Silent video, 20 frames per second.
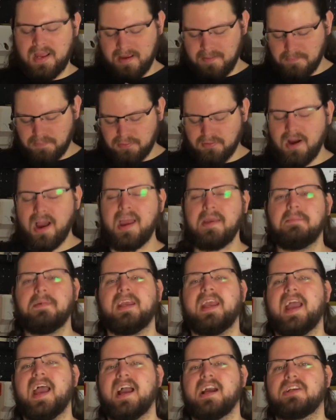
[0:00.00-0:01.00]

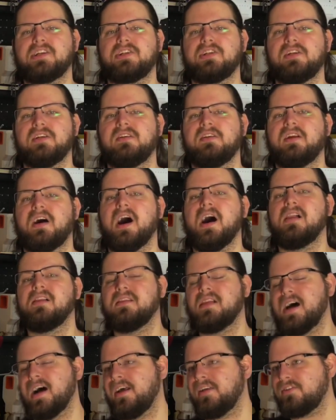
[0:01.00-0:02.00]
priming action a
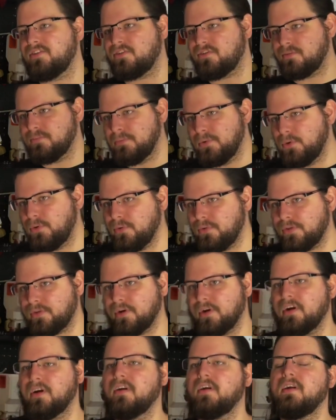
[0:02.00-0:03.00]
lot
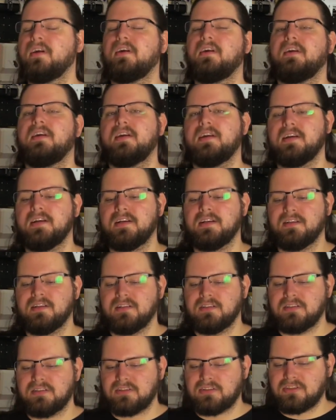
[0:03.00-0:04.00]
smoother.
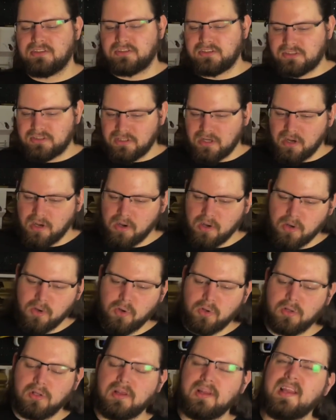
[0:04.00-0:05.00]

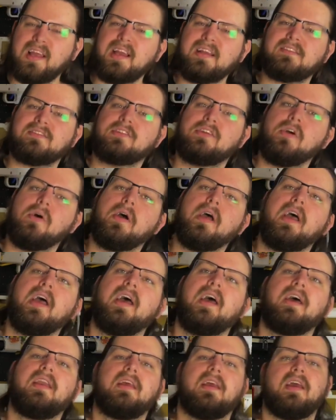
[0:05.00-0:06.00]
So let's go
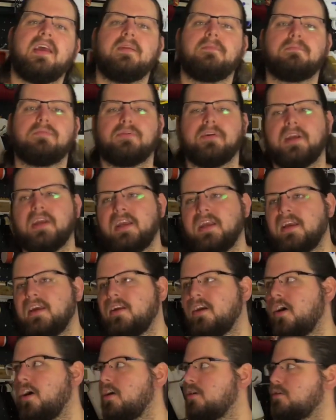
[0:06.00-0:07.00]
ahead and bring
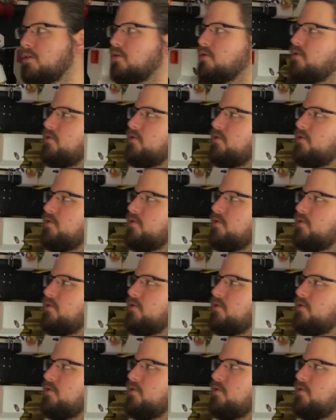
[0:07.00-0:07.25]
in our little